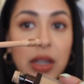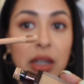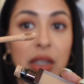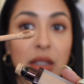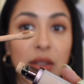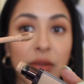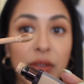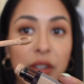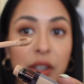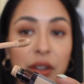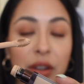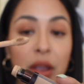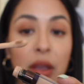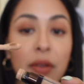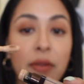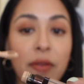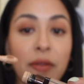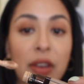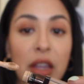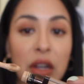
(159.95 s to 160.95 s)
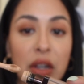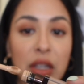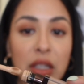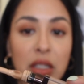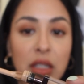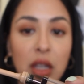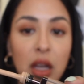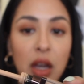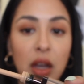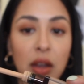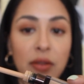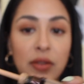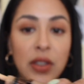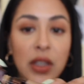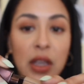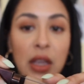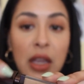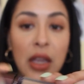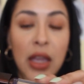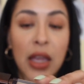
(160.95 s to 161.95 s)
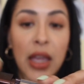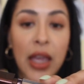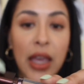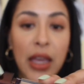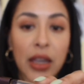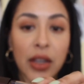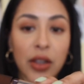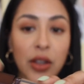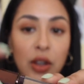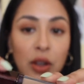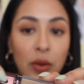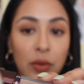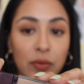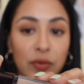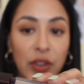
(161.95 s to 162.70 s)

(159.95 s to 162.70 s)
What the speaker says: It is very, very soft and, you know,